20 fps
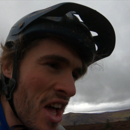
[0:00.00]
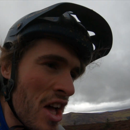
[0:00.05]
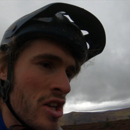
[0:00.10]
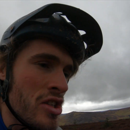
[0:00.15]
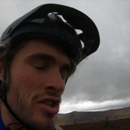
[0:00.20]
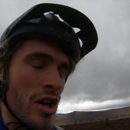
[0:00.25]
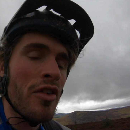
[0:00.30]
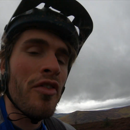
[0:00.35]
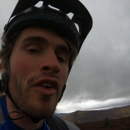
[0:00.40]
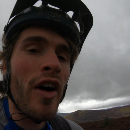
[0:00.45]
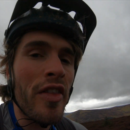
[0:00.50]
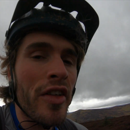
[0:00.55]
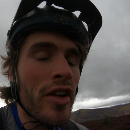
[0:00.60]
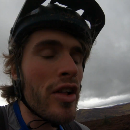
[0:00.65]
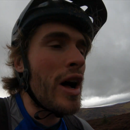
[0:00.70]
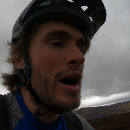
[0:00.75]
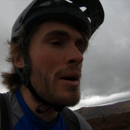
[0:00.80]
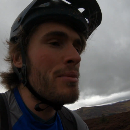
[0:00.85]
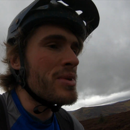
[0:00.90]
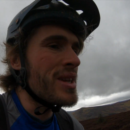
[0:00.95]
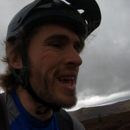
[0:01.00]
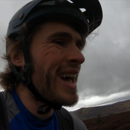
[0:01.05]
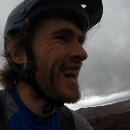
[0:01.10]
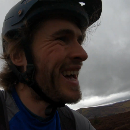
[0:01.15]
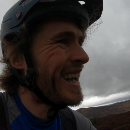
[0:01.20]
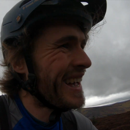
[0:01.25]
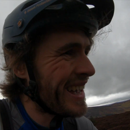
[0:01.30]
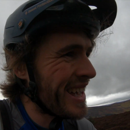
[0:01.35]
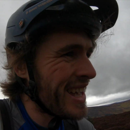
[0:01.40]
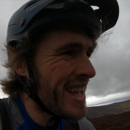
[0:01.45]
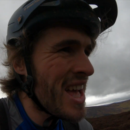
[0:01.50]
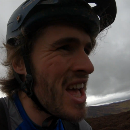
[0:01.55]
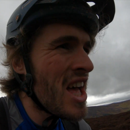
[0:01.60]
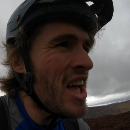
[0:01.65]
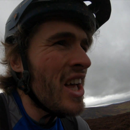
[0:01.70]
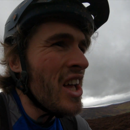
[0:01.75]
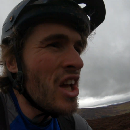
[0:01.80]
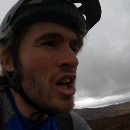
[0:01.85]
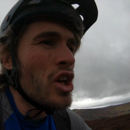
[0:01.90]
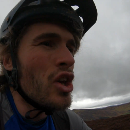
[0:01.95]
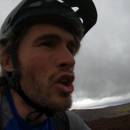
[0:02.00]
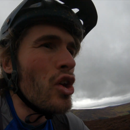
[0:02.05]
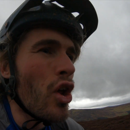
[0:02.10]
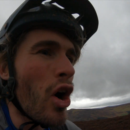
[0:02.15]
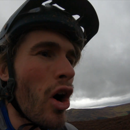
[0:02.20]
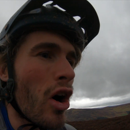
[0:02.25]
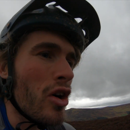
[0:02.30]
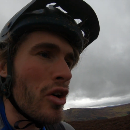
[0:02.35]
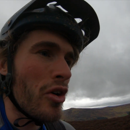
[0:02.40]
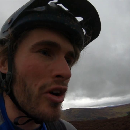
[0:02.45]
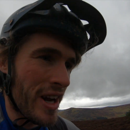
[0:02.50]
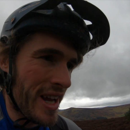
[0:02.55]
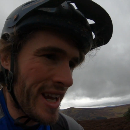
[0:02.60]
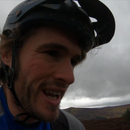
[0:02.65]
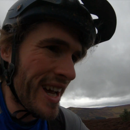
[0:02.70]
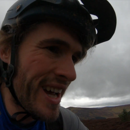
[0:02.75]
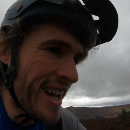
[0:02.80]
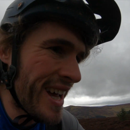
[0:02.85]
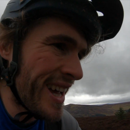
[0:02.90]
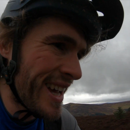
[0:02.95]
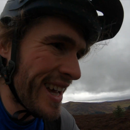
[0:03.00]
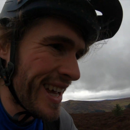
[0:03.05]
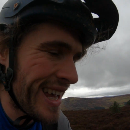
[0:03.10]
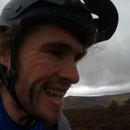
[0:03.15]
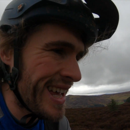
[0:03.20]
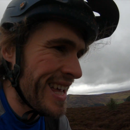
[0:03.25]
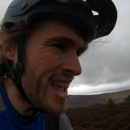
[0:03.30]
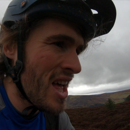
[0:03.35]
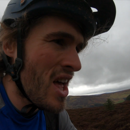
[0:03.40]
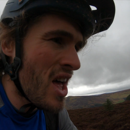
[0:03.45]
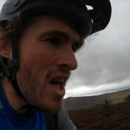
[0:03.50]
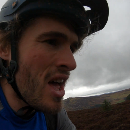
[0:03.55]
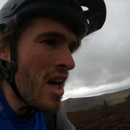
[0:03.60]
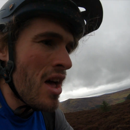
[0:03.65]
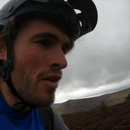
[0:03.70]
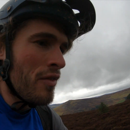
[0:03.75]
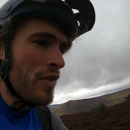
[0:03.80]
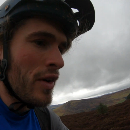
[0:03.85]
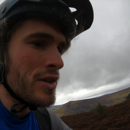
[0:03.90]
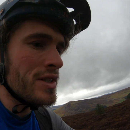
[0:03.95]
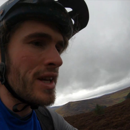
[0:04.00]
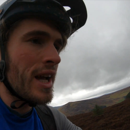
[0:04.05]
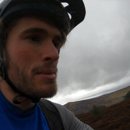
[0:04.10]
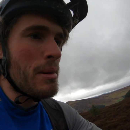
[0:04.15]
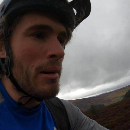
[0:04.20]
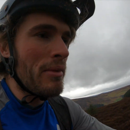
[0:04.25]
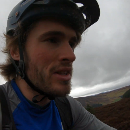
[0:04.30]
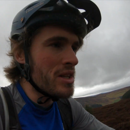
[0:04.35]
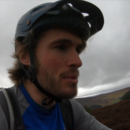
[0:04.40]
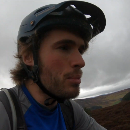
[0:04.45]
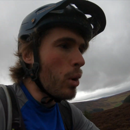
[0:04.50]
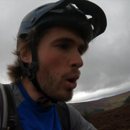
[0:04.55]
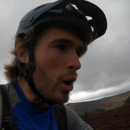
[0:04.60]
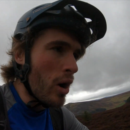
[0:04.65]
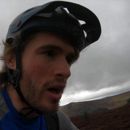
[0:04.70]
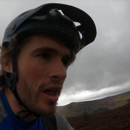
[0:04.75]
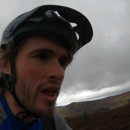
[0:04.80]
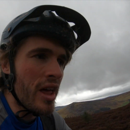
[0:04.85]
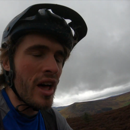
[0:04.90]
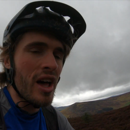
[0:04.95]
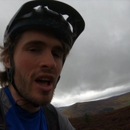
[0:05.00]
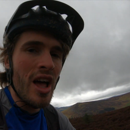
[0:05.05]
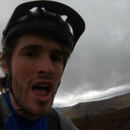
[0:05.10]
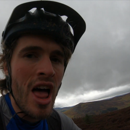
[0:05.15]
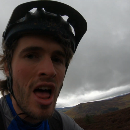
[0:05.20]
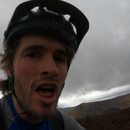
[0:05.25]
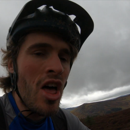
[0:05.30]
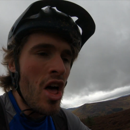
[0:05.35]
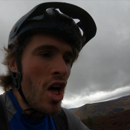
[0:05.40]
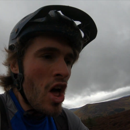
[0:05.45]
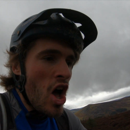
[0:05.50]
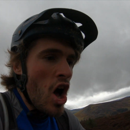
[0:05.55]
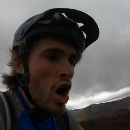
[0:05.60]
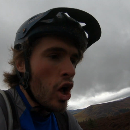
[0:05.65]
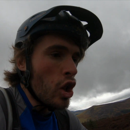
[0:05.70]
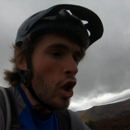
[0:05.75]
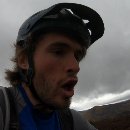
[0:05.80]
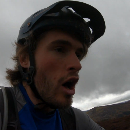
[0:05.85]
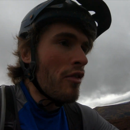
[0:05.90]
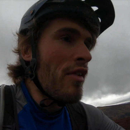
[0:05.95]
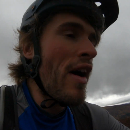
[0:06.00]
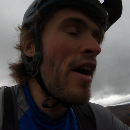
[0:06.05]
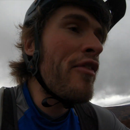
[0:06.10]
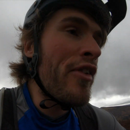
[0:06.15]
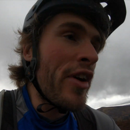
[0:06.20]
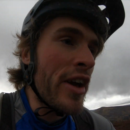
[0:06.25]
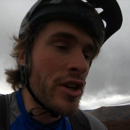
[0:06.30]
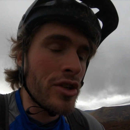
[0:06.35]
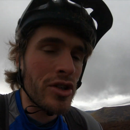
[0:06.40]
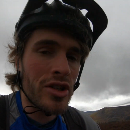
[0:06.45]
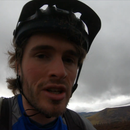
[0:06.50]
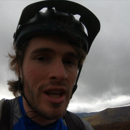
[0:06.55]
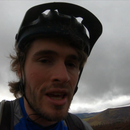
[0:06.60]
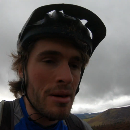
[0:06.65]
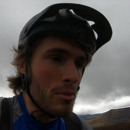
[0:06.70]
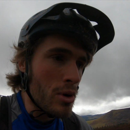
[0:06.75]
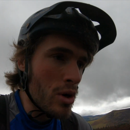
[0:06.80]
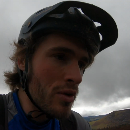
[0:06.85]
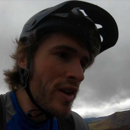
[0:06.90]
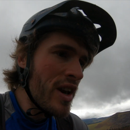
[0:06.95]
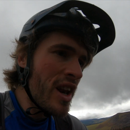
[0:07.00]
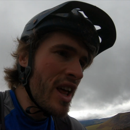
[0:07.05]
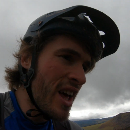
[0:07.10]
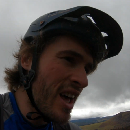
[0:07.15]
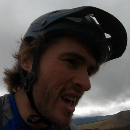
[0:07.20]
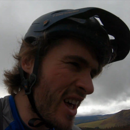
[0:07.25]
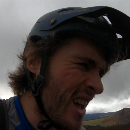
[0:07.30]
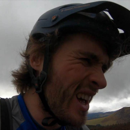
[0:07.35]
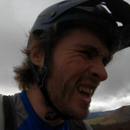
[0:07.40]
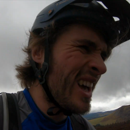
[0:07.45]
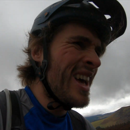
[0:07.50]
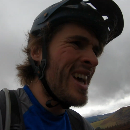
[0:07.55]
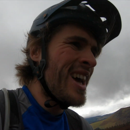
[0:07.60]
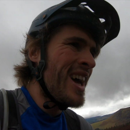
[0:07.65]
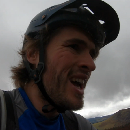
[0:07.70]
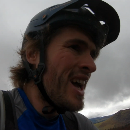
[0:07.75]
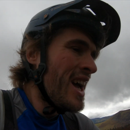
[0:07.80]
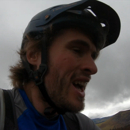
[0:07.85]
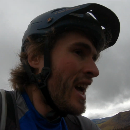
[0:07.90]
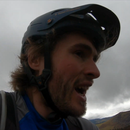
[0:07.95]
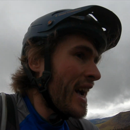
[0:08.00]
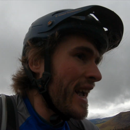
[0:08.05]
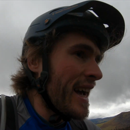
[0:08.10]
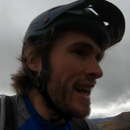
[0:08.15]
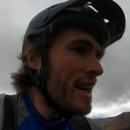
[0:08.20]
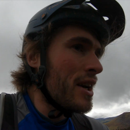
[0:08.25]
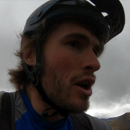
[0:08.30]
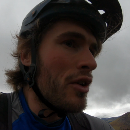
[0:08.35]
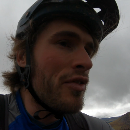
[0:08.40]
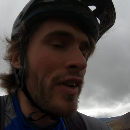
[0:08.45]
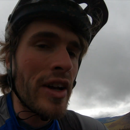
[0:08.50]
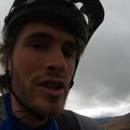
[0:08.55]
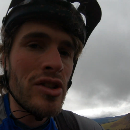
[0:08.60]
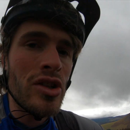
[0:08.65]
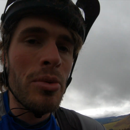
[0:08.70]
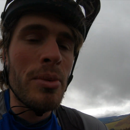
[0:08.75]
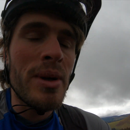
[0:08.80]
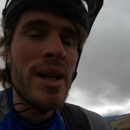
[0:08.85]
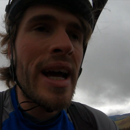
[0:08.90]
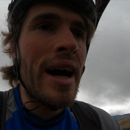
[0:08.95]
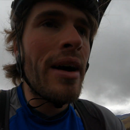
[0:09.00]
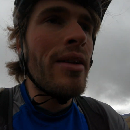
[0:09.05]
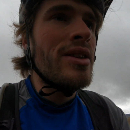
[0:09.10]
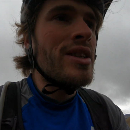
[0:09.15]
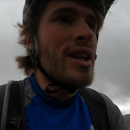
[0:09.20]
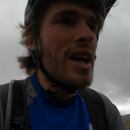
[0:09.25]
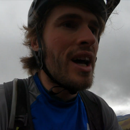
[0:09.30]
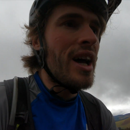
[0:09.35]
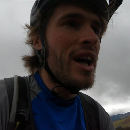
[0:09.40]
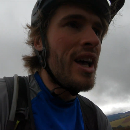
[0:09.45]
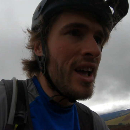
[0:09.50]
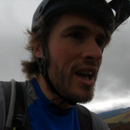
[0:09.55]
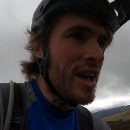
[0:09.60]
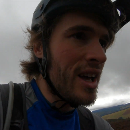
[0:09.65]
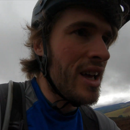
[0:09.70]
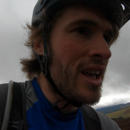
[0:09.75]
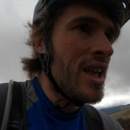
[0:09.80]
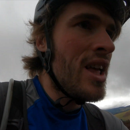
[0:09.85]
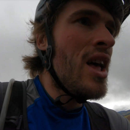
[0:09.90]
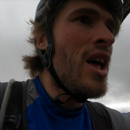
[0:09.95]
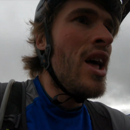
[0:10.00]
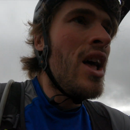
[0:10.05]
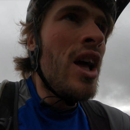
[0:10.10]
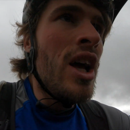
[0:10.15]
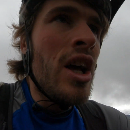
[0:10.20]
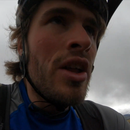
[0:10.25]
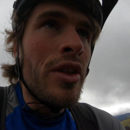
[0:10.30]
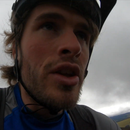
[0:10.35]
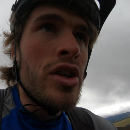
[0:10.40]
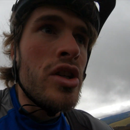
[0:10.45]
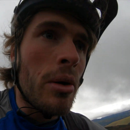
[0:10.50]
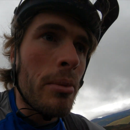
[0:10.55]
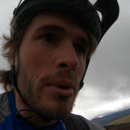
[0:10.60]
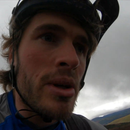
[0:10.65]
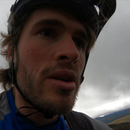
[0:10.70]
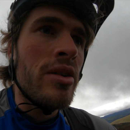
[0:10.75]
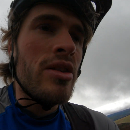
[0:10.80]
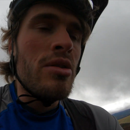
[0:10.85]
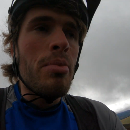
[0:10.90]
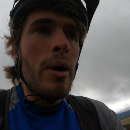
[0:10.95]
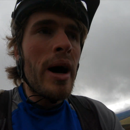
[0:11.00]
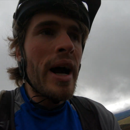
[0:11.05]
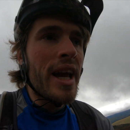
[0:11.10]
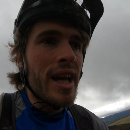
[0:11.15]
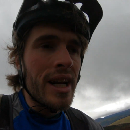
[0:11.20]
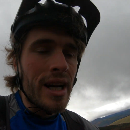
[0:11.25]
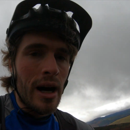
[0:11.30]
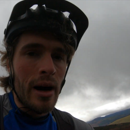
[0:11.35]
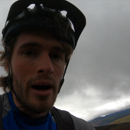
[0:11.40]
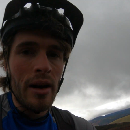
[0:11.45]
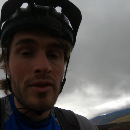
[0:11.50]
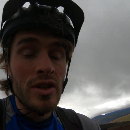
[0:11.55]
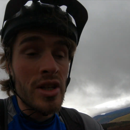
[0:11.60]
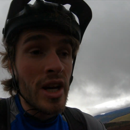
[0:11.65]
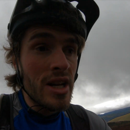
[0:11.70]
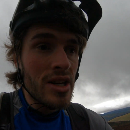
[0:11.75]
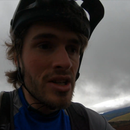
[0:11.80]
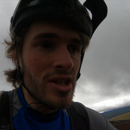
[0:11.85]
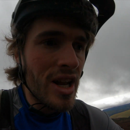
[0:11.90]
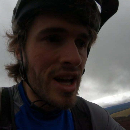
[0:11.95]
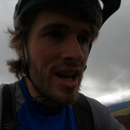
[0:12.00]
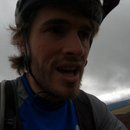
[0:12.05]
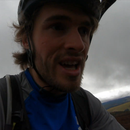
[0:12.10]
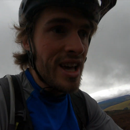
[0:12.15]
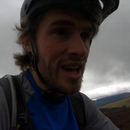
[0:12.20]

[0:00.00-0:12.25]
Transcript: so far on the climbs, not great. Feels like I'm having to put a lot of effort in just to keep moving. Again, I don't know if that's coming down to the geometry of the bike and how I've changed it,